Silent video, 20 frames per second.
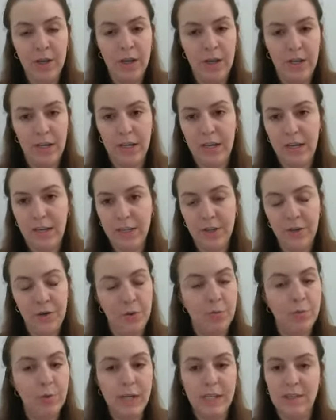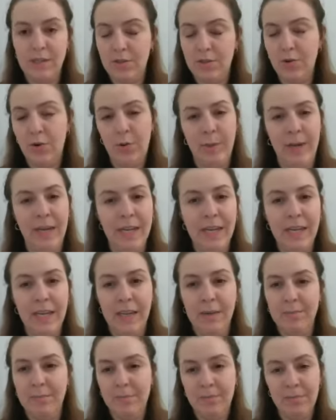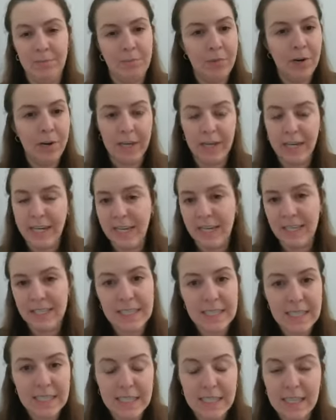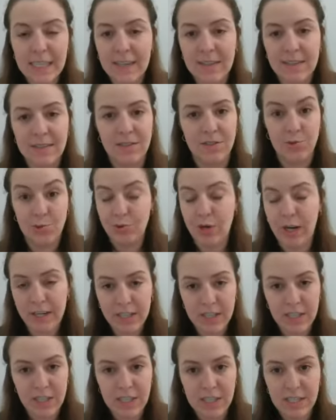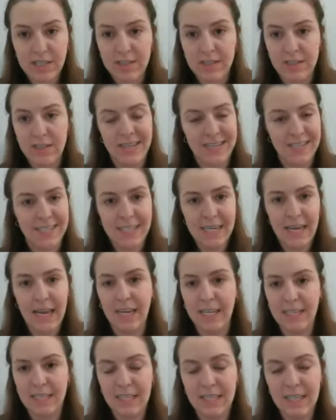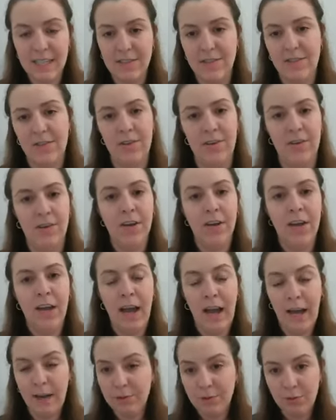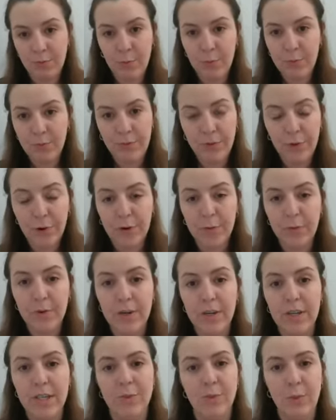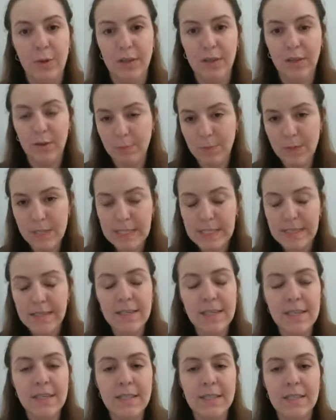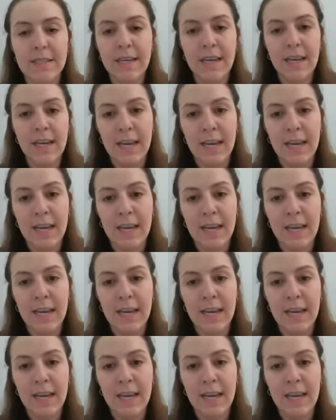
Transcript: uh, you know, brainstorm any marketing ideas, strategies, tactics on how to move forward with your business.